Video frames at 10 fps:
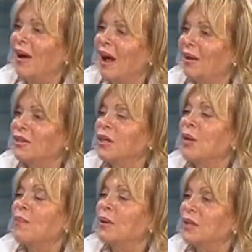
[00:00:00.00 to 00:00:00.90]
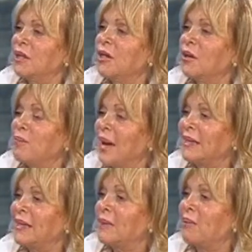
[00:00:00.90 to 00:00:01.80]
uh, so a person you can
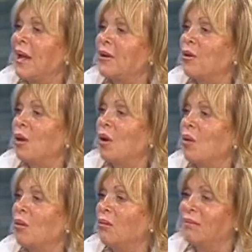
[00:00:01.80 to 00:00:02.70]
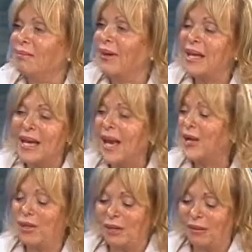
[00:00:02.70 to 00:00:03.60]
basically plan your whole
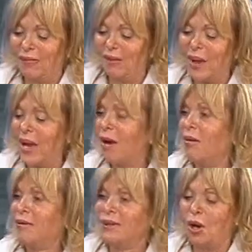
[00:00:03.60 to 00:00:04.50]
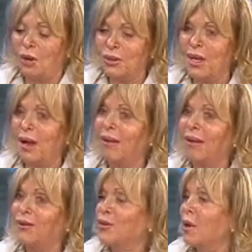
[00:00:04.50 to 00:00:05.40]
vacation from air to hotel
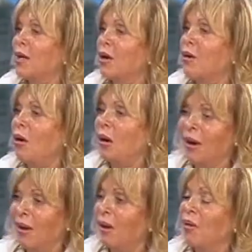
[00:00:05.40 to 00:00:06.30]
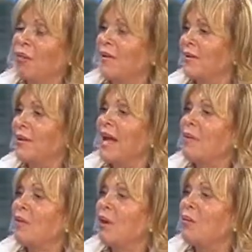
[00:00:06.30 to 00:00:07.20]
to renting a car with
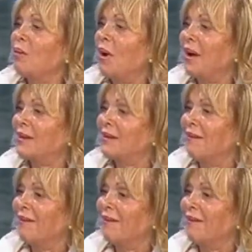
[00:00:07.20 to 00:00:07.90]
name your own price.